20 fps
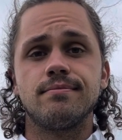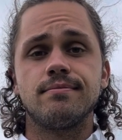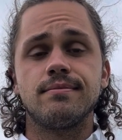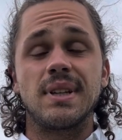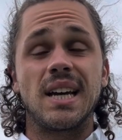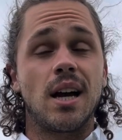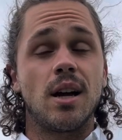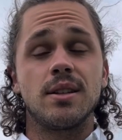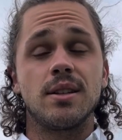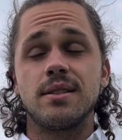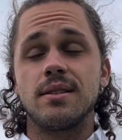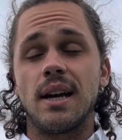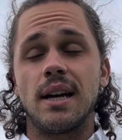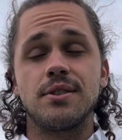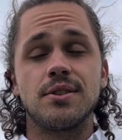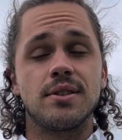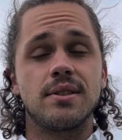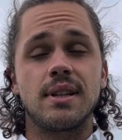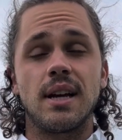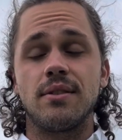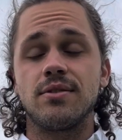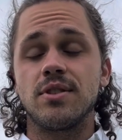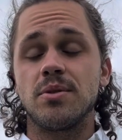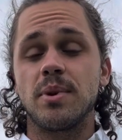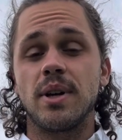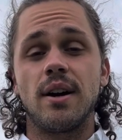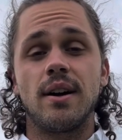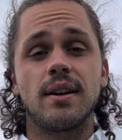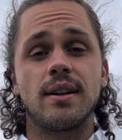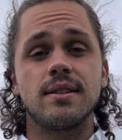Like, I just have to
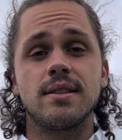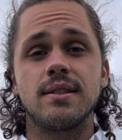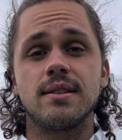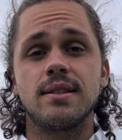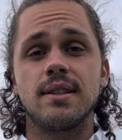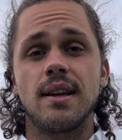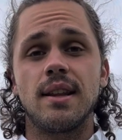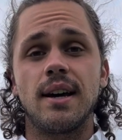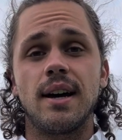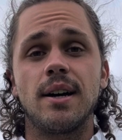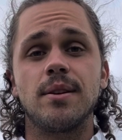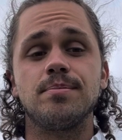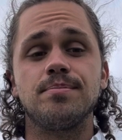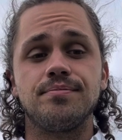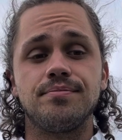be honest and say that.